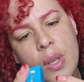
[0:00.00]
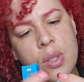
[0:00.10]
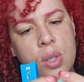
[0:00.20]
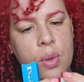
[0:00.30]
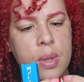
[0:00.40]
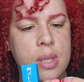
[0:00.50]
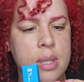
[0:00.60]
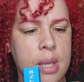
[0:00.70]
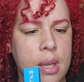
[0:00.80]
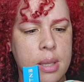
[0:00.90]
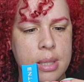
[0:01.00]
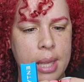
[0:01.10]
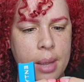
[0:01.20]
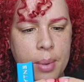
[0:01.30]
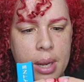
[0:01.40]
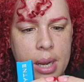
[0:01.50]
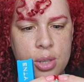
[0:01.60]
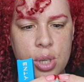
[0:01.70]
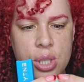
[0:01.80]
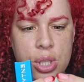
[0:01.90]
So this says lightweight
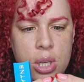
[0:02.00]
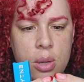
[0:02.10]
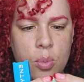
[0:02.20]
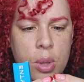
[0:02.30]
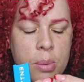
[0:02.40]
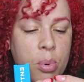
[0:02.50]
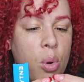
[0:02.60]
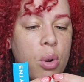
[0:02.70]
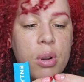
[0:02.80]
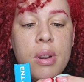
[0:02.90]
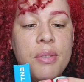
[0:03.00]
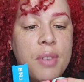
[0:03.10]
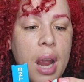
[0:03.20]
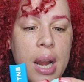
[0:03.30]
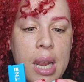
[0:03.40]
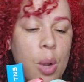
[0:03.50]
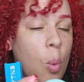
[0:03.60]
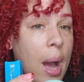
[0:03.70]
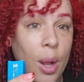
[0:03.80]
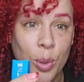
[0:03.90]
hydration with pore refining
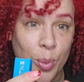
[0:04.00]
wild